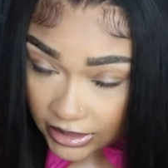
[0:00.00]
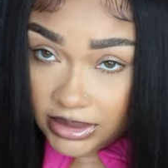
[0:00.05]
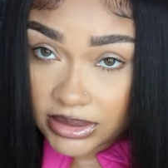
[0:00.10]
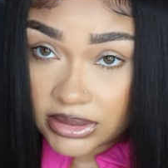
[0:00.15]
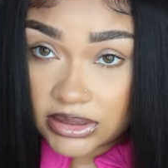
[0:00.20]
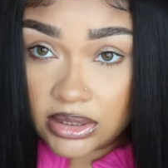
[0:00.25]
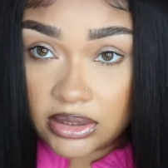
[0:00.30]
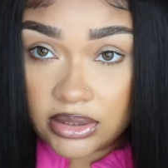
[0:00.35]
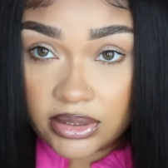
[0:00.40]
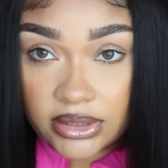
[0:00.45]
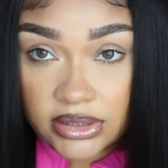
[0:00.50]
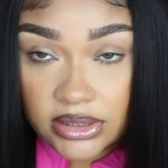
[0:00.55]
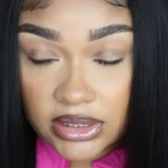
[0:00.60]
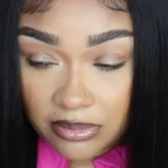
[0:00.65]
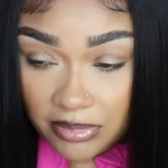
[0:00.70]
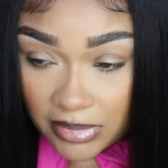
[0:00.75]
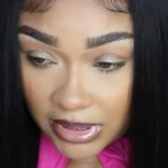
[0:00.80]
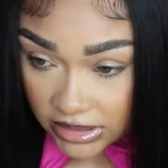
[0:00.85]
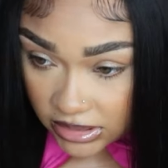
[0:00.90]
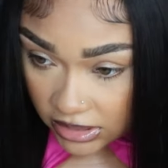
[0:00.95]
is a
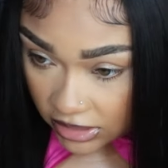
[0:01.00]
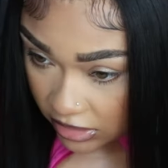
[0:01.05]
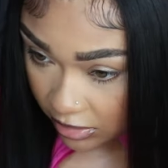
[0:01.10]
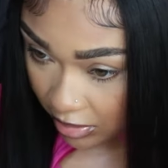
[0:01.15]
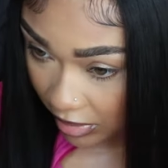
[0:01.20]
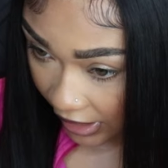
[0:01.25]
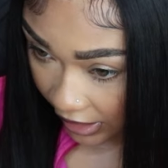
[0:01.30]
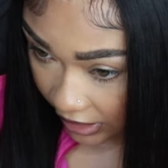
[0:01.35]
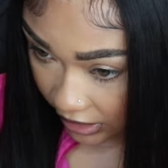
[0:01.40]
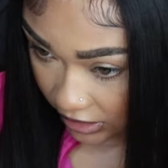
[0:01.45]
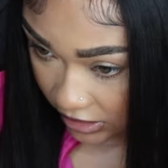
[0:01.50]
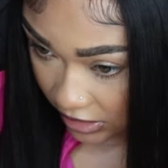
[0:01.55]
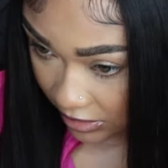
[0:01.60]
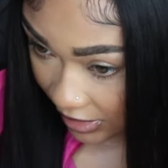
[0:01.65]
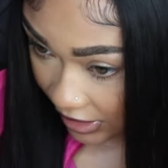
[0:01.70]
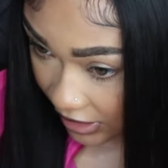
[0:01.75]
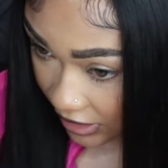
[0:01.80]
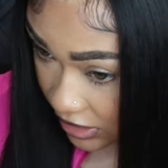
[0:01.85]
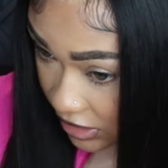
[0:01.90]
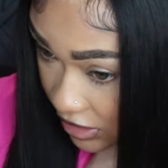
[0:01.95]
13x6 parting
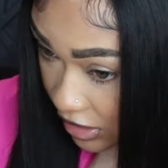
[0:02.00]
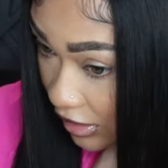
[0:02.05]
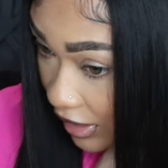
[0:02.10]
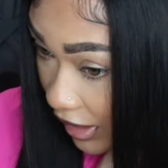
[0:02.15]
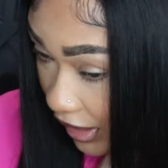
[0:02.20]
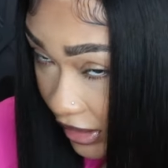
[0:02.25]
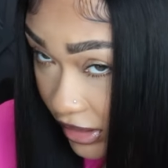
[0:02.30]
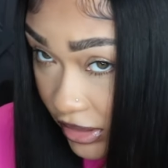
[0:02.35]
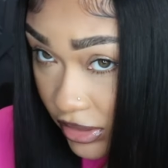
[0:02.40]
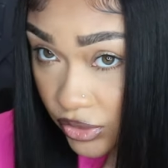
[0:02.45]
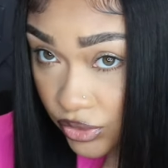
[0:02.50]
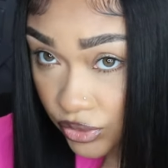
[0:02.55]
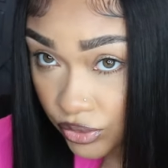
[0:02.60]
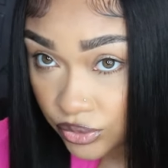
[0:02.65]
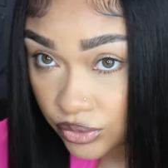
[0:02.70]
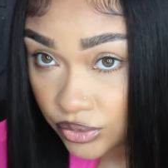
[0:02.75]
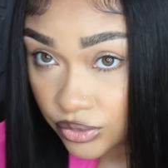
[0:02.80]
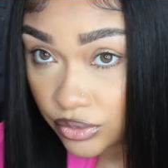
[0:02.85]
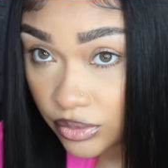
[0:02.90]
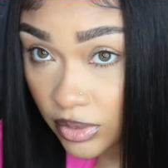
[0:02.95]
space, so I
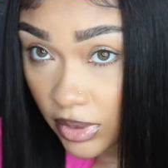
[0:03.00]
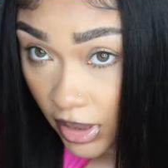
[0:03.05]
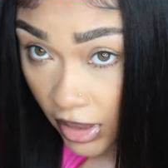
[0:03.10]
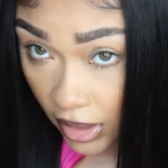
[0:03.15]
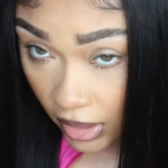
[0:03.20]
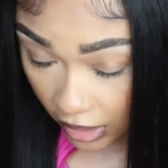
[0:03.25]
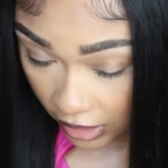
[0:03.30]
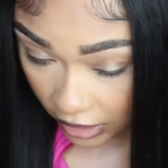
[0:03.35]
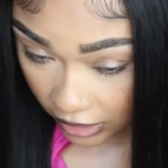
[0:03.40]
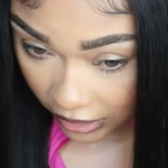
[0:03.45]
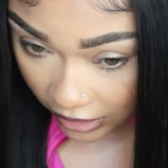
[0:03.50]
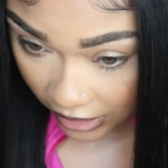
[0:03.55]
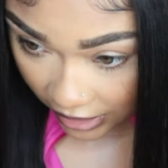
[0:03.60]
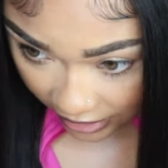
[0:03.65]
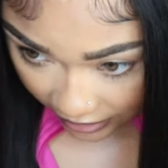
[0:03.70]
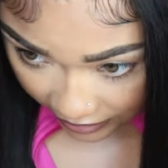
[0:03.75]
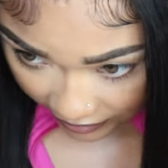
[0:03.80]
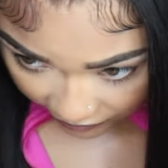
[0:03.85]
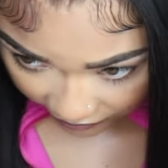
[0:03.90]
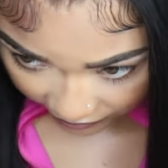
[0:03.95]
do
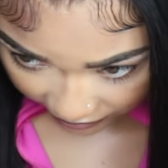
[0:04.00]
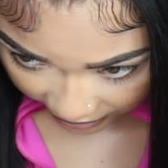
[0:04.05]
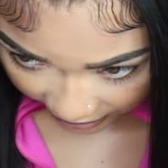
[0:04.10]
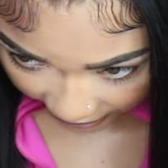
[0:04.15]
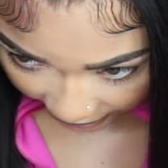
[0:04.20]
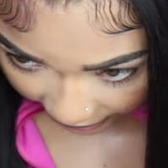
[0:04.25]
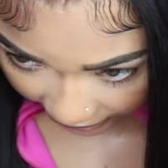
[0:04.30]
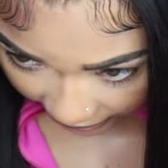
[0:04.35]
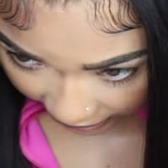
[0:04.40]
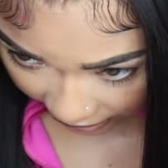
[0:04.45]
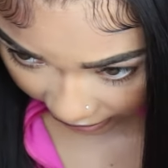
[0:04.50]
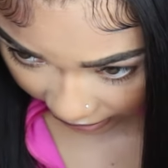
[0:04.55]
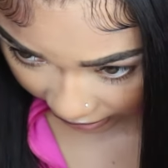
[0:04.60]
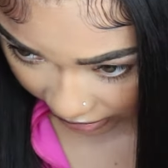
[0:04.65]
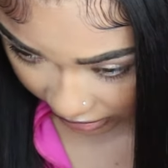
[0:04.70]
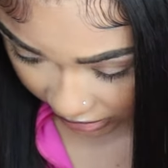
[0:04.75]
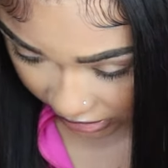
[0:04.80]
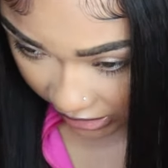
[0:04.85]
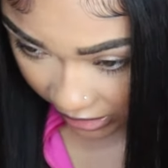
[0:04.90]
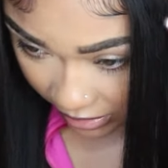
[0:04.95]
love that.
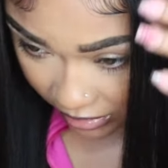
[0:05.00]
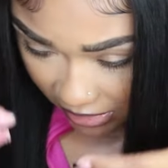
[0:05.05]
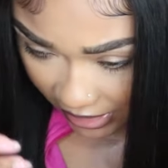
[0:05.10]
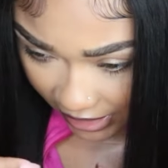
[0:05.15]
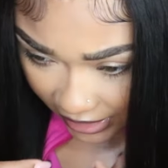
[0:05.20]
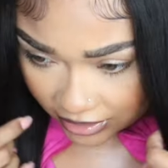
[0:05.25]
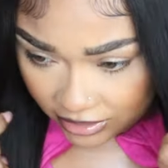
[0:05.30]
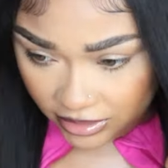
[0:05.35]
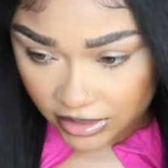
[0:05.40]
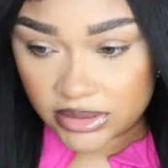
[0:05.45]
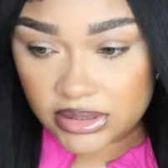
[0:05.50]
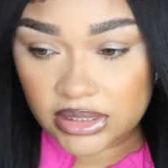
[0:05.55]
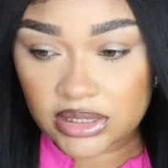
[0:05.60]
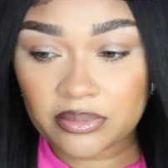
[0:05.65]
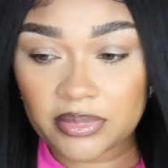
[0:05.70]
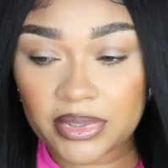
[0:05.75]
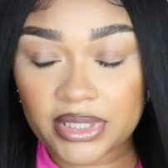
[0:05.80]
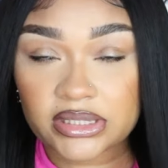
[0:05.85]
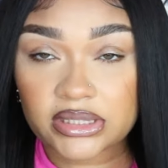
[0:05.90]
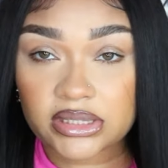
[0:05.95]
It seems like
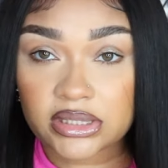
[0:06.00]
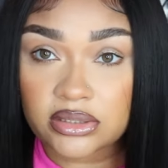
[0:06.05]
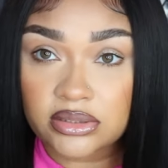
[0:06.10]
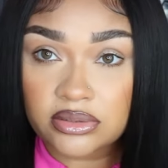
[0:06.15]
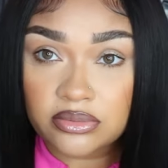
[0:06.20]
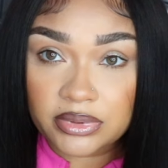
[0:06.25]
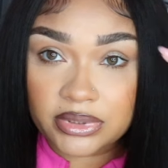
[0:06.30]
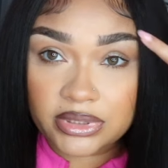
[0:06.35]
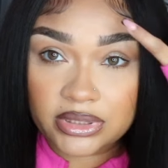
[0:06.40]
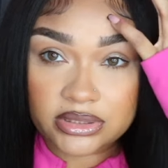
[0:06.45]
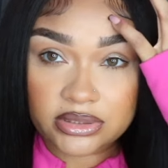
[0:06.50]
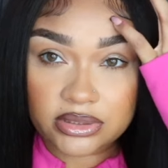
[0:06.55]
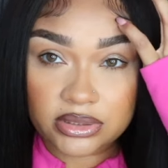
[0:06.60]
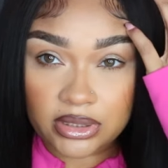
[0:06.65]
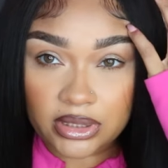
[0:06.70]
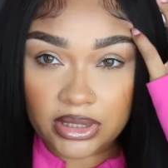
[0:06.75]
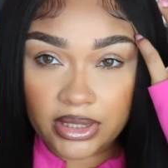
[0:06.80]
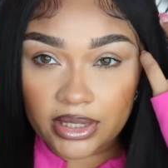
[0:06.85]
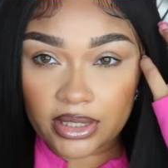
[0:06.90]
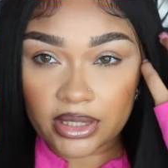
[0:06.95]
13x6 wigs
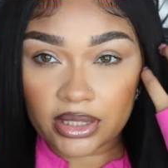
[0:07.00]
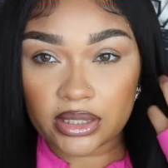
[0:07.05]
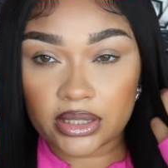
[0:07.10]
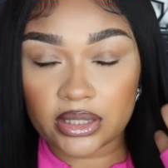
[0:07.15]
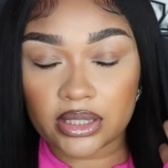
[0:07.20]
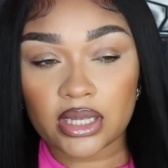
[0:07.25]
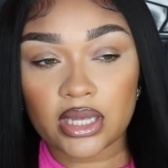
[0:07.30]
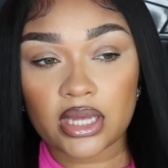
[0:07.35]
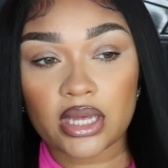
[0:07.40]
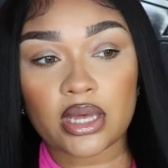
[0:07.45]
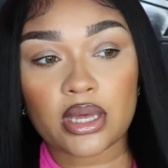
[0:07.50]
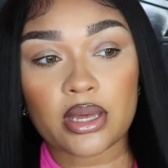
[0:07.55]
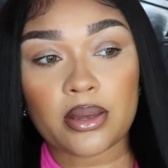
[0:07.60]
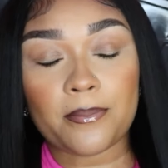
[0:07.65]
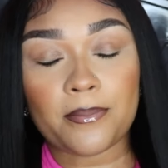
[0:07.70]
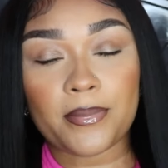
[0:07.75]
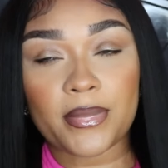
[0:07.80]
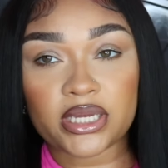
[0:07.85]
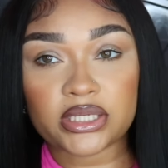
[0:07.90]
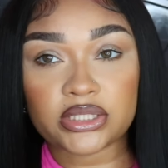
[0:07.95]
lay
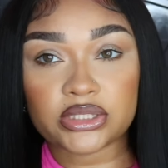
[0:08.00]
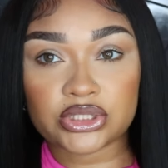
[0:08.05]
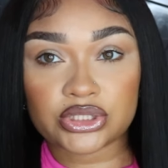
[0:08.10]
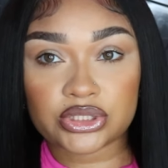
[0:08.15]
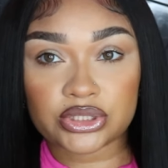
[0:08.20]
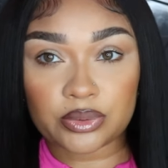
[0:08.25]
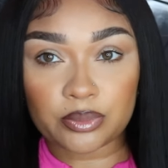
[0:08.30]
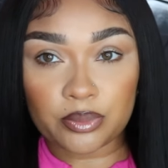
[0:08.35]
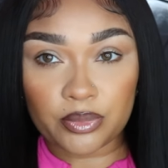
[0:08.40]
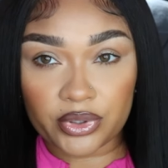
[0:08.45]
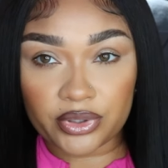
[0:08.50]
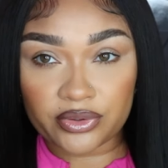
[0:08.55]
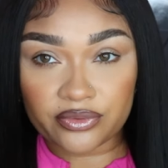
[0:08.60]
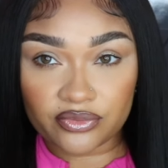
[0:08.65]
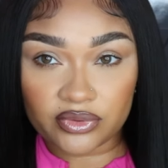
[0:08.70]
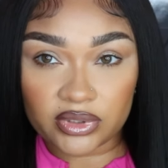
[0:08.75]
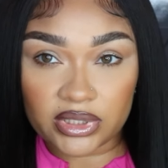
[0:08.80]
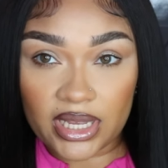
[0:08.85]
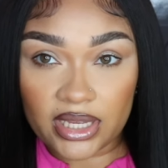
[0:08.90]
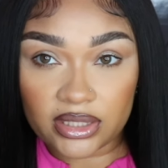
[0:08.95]
much more
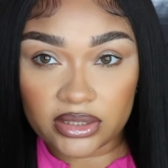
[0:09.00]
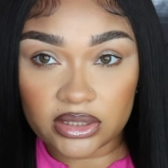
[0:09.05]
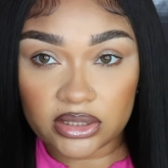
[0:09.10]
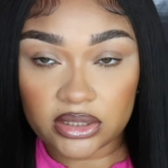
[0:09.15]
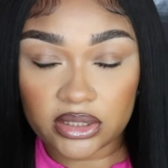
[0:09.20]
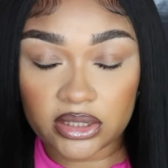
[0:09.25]
flat than